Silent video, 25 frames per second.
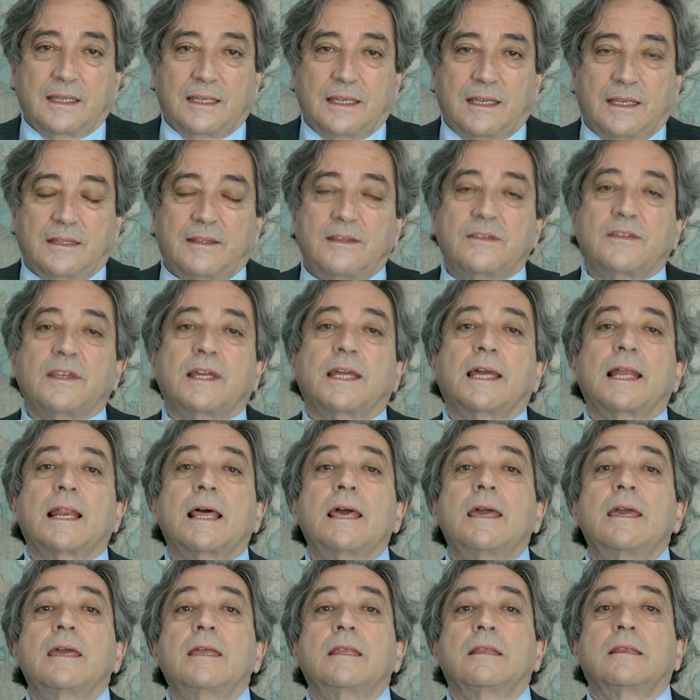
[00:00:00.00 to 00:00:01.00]
It is a
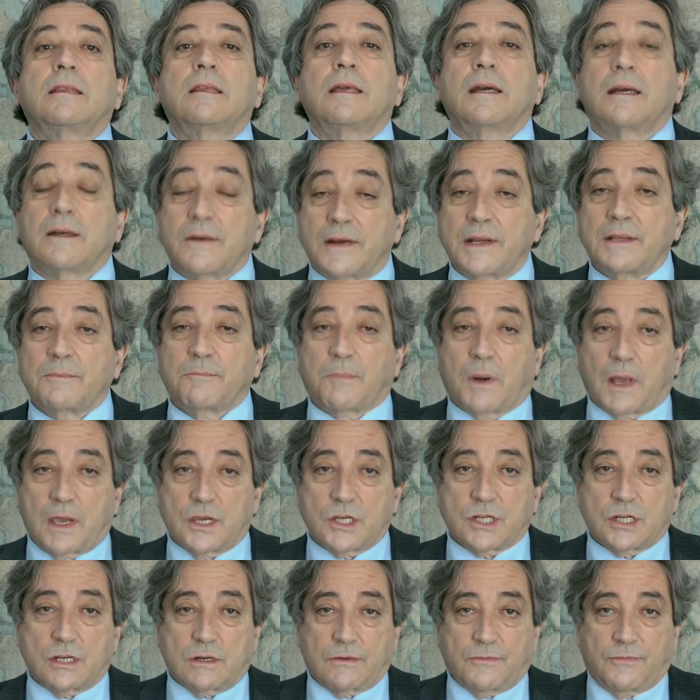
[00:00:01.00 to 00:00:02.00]
great
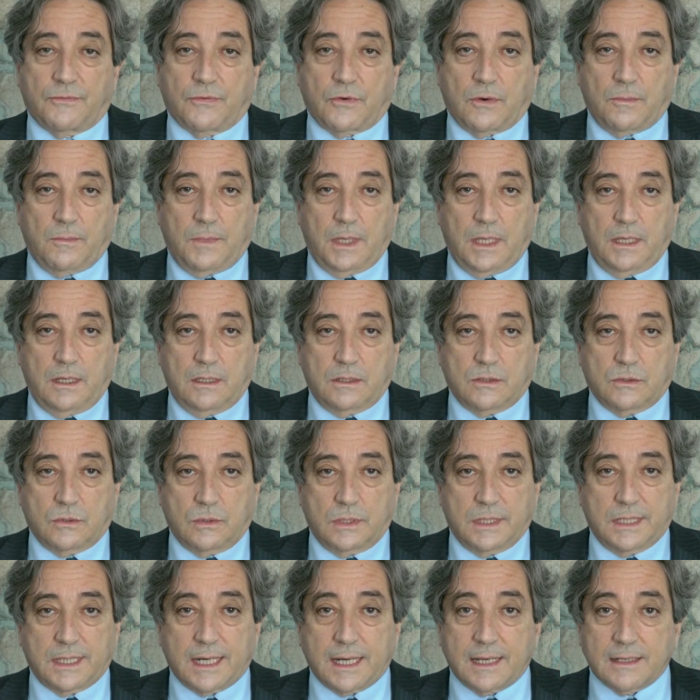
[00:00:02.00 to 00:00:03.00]
pleasure for me to
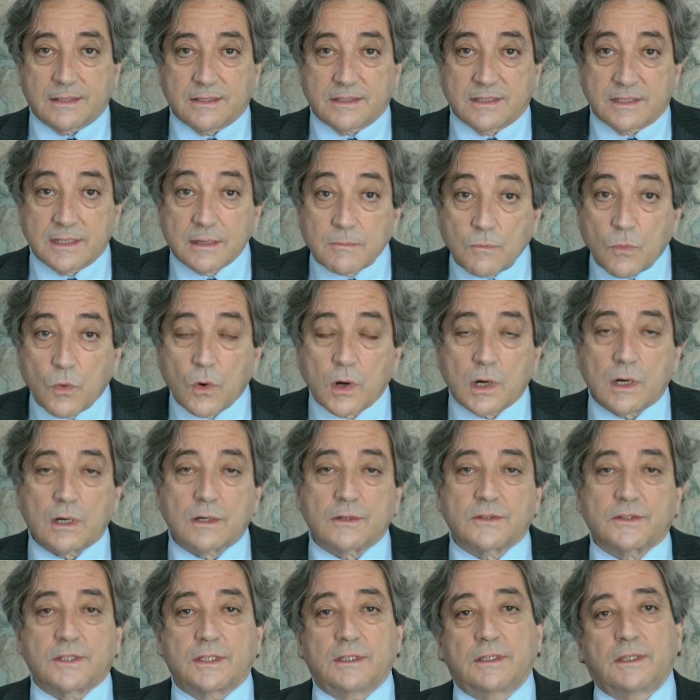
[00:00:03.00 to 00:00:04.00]
address some
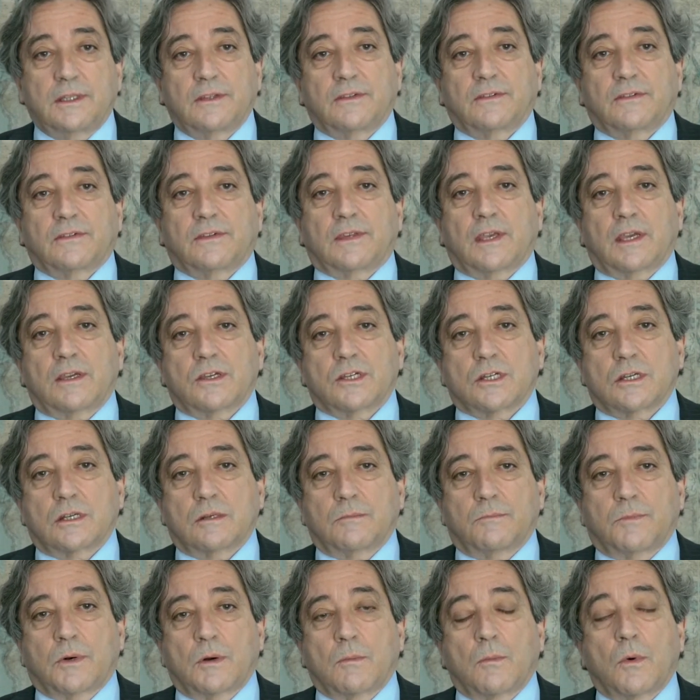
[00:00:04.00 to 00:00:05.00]
words in this
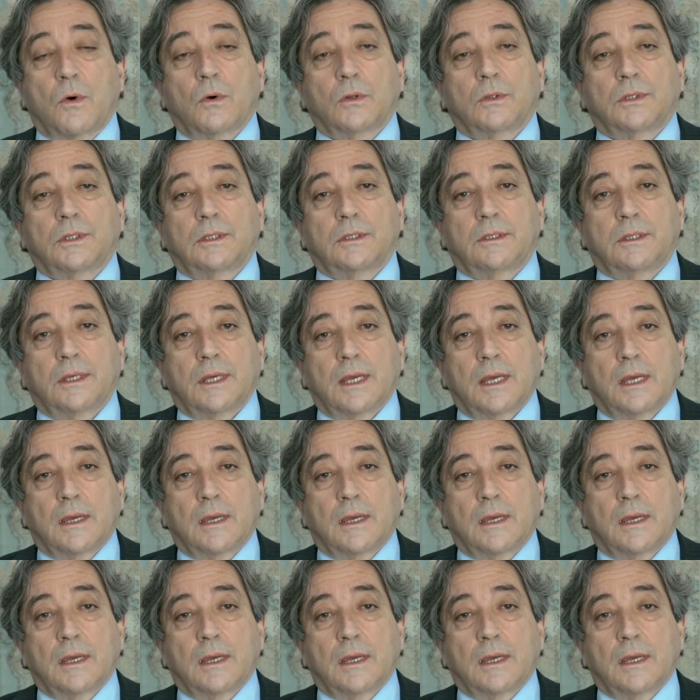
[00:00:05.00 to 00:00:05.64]
session promoted